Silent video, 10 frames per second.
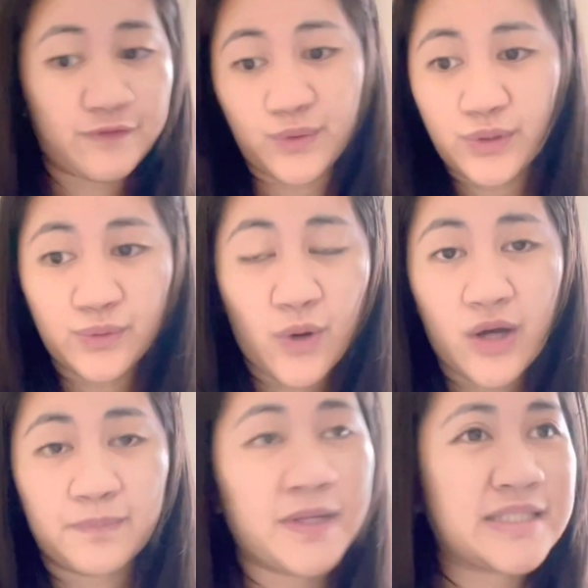you can
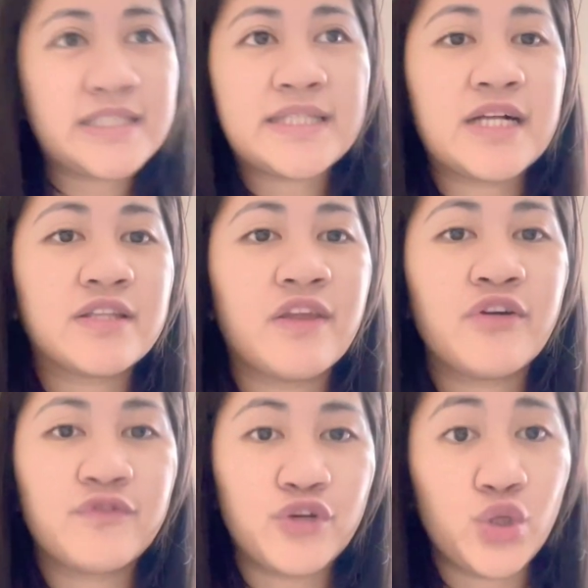walk. Plus, it's healthier
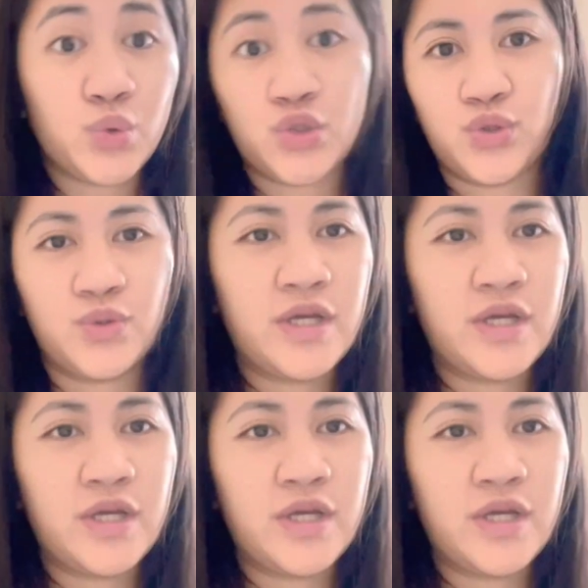for you too.